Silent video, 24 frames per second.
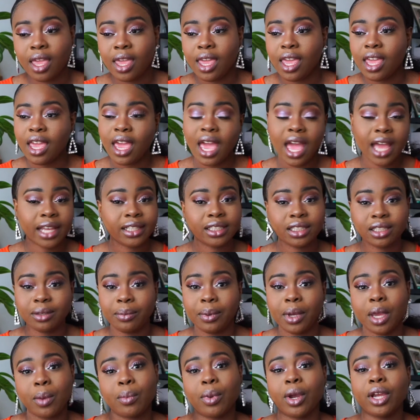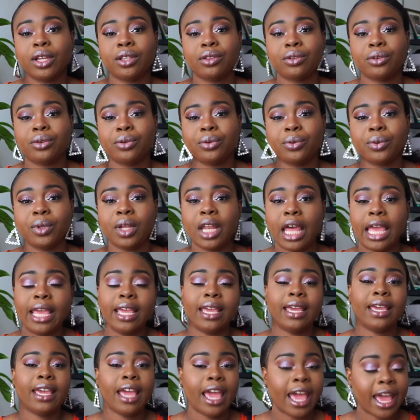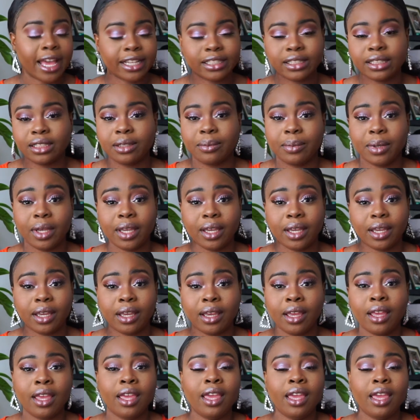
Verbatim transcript: It has to be a breakthrough. Like, it has to be.